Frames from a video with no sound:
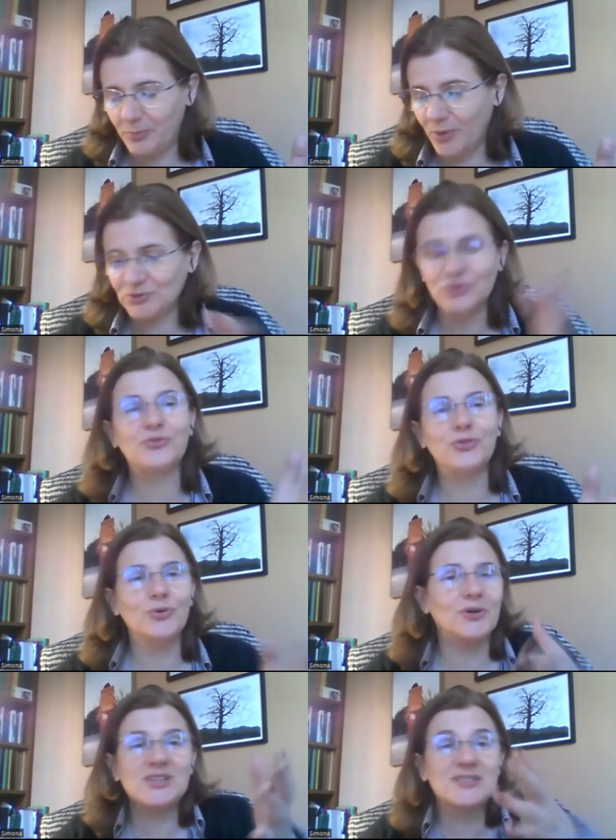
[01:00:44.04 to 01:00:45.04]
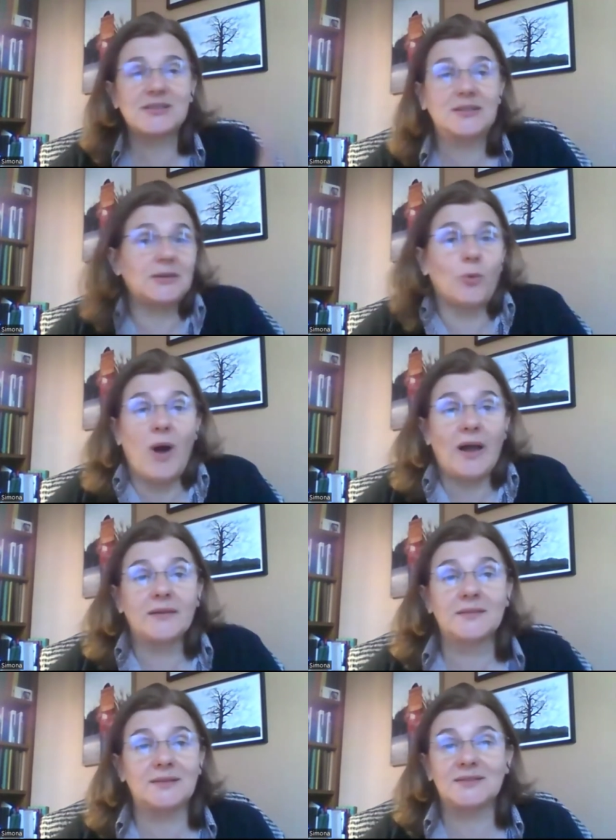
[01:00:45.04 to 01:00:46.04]
point of view is the
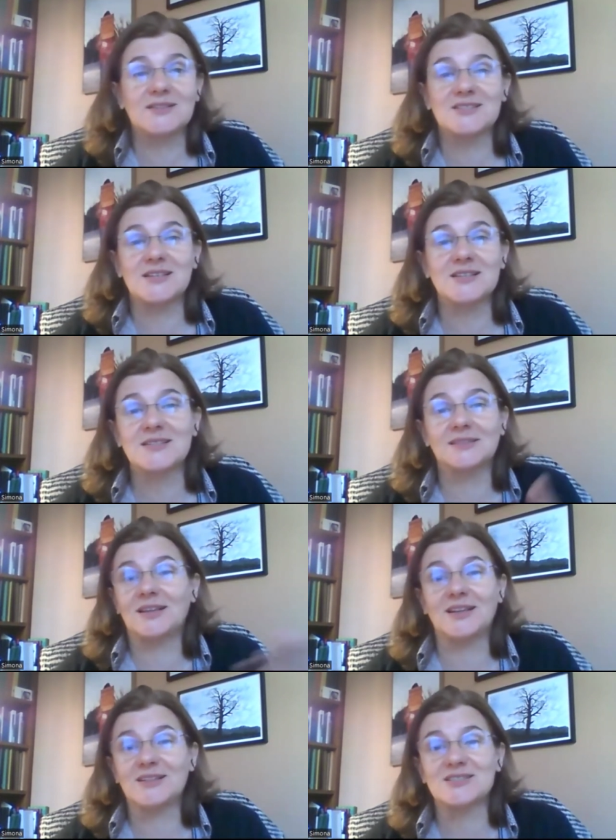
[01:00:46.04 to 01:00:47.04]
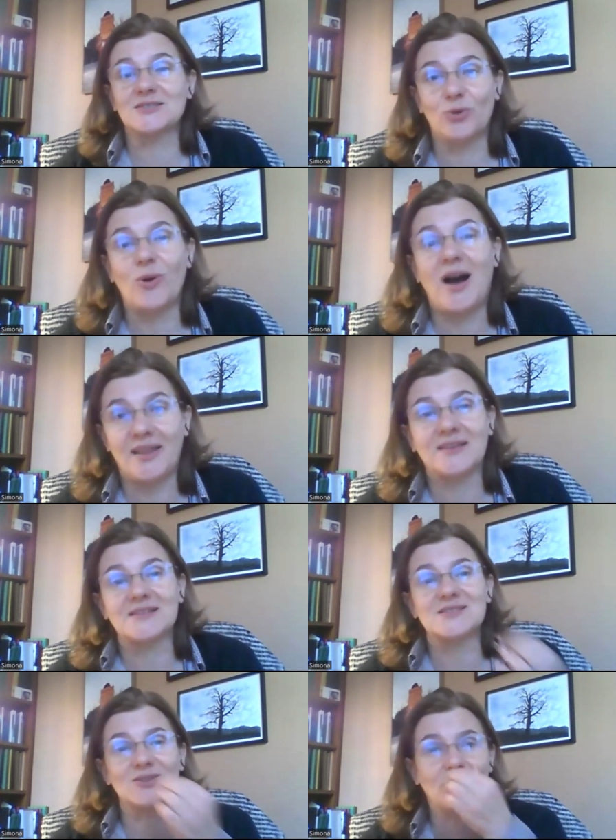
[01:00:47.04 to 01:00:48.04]
one that exists and there is no
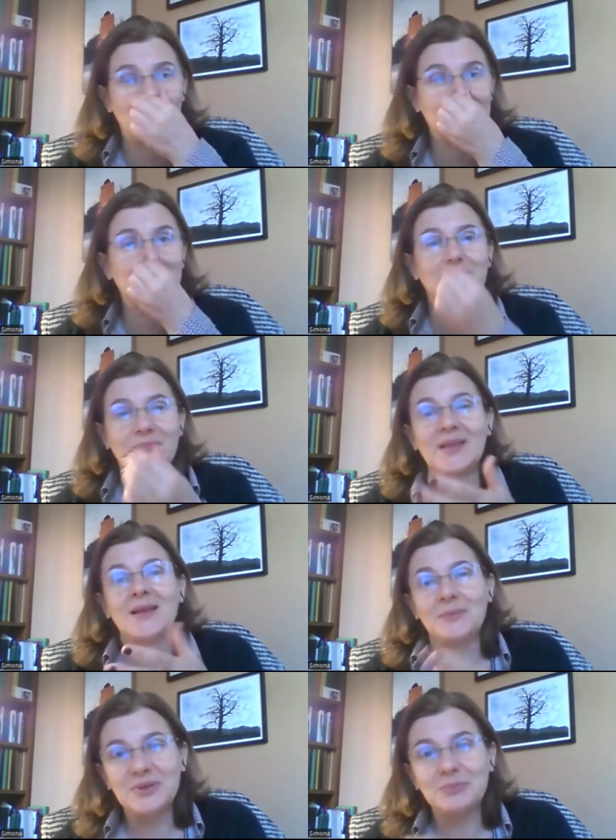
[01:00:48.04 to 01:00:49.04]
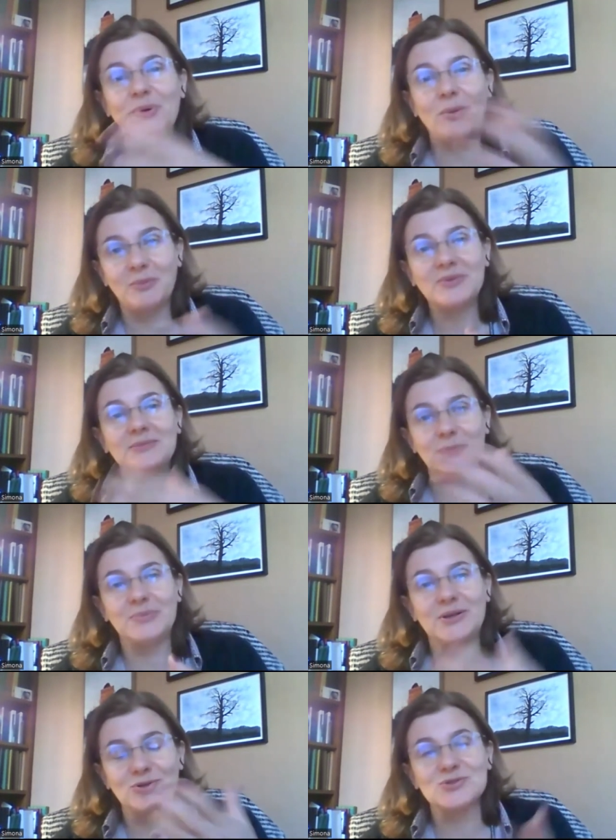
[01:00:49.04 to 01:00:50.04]
others, no? But we probably,
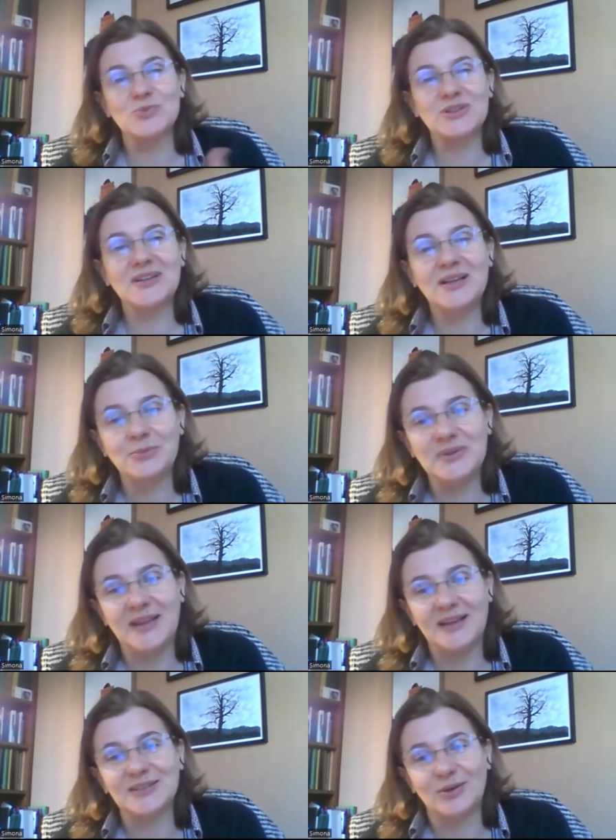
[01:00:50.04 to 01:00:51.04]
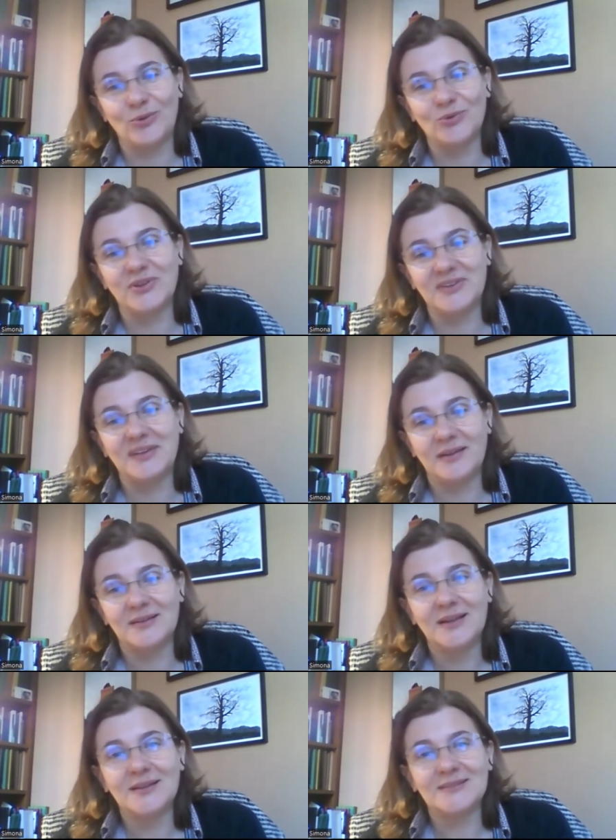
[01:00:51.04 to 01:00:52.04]
because we deal with that all the
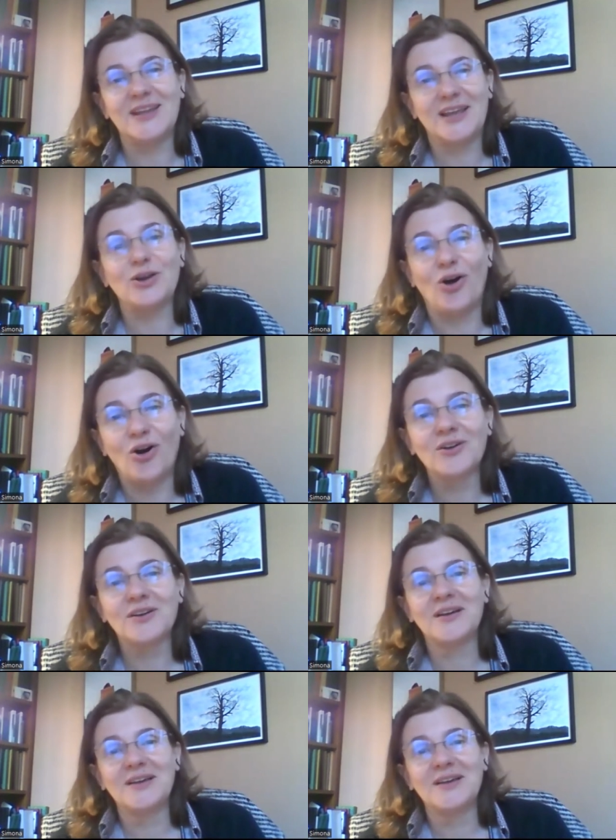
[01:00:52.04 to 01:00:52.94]
day long,